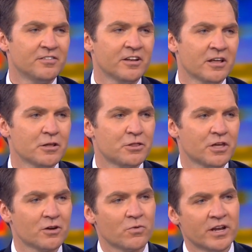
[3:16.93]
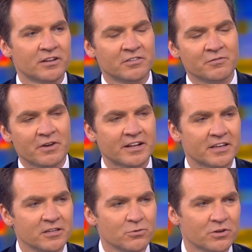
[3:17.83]
It's another thing when it's in fact
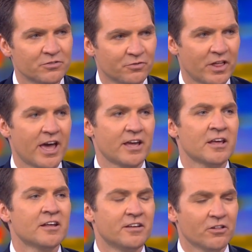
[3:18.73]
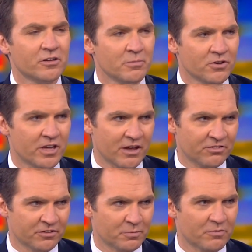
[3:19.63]
a U.S. flagged
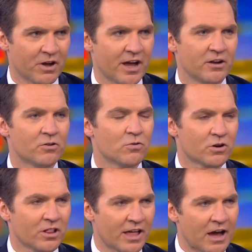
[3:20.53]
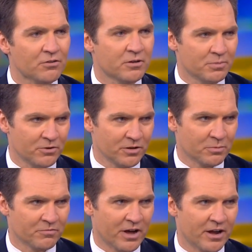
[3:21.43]
telecommunications provider or cloud computing
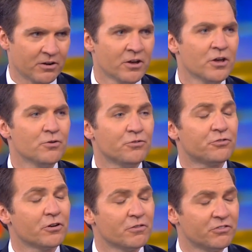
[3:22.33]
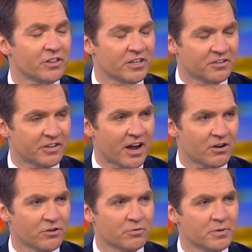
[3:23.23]
provider who's servicing the
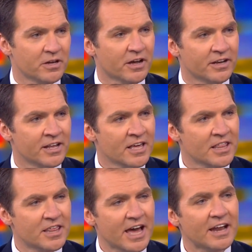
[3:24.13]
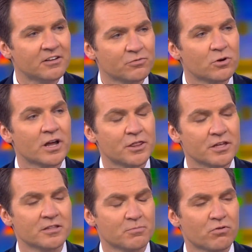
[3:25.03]
entire European continent. That is where I
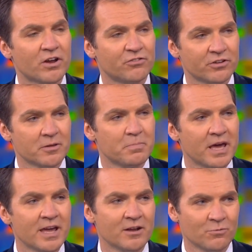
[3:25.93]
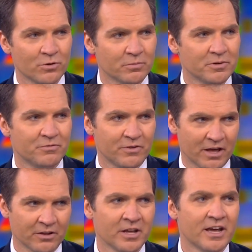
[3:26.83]
think the pressure and the pain will be
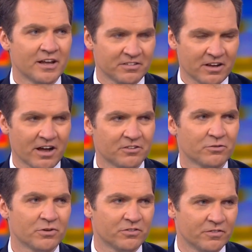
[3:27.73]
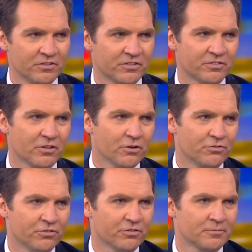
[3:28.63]
felt as a consequence of these
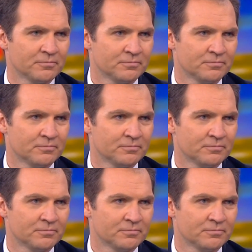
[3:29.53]
disclosures. But you